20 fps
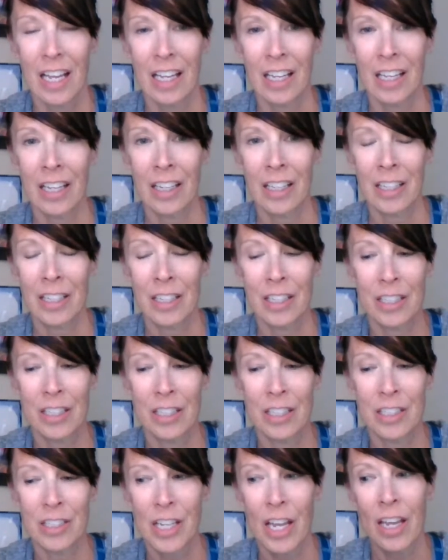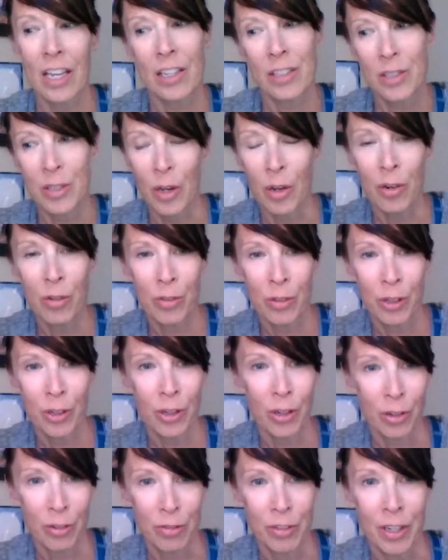and takes over
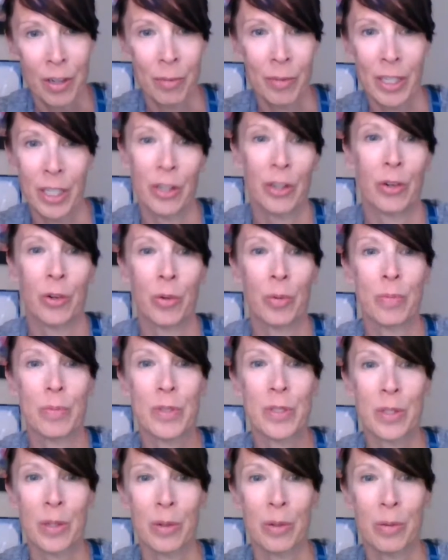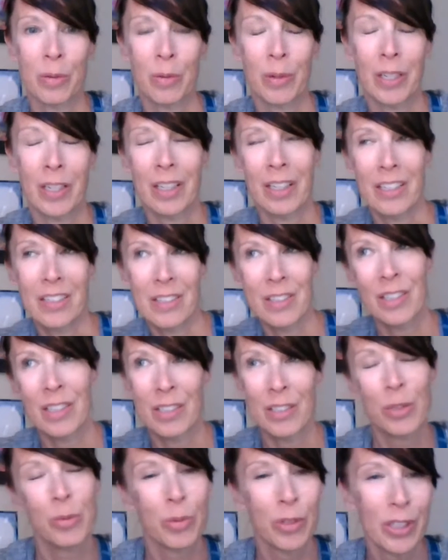her family home. So
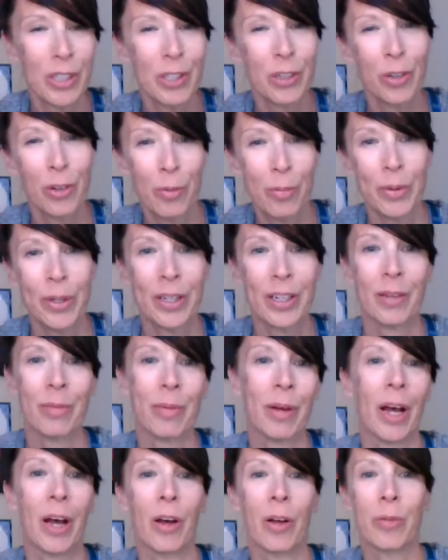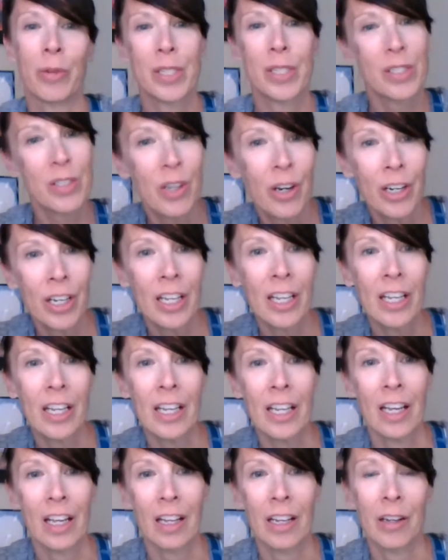it's a really cool book about
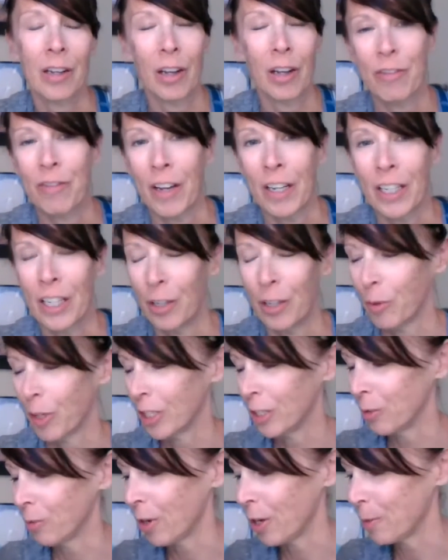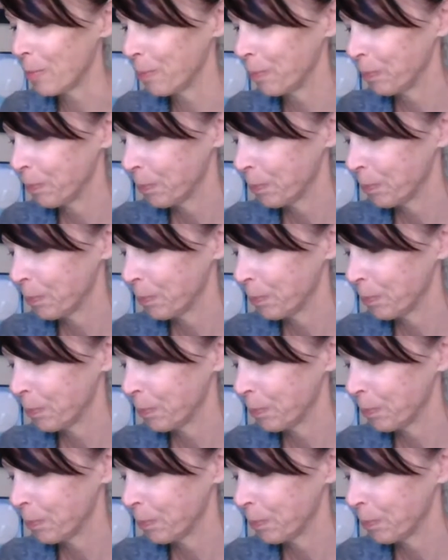restarting and finding what you want.